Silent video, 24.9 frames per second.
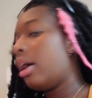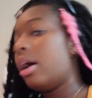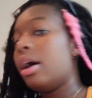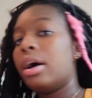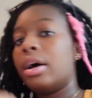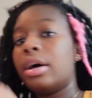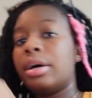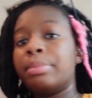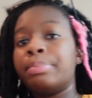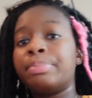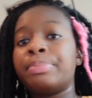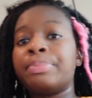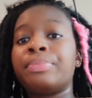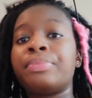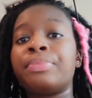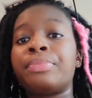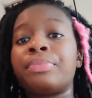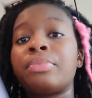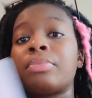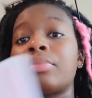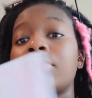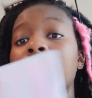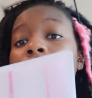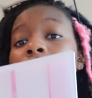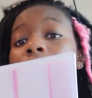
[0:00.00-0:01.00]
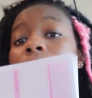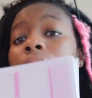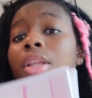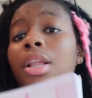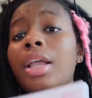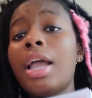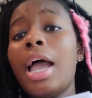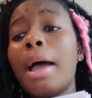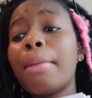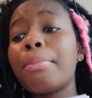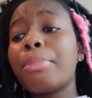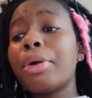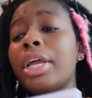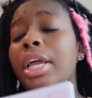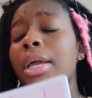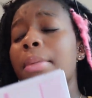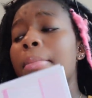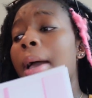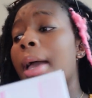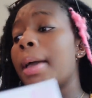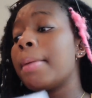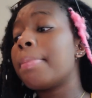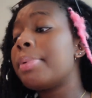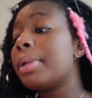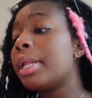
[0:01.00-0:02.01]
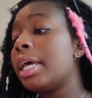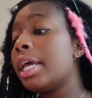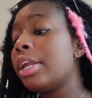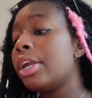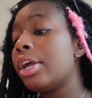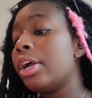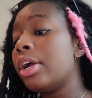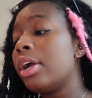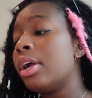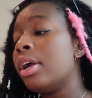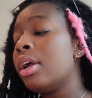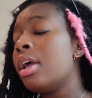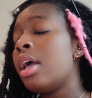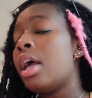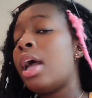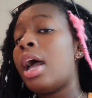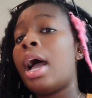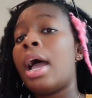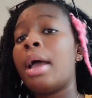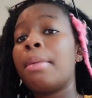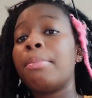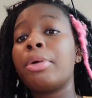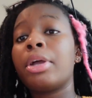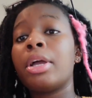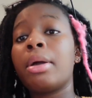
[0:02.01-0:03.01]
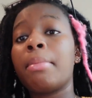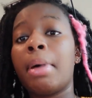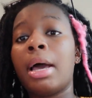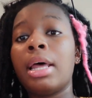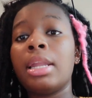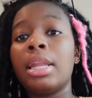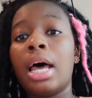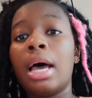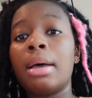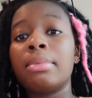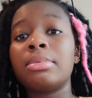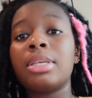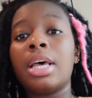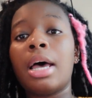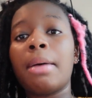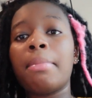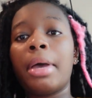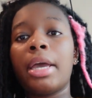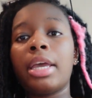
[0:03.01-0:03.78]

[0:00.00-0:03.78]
I'm bringing my planner. I'm bringing my laptop.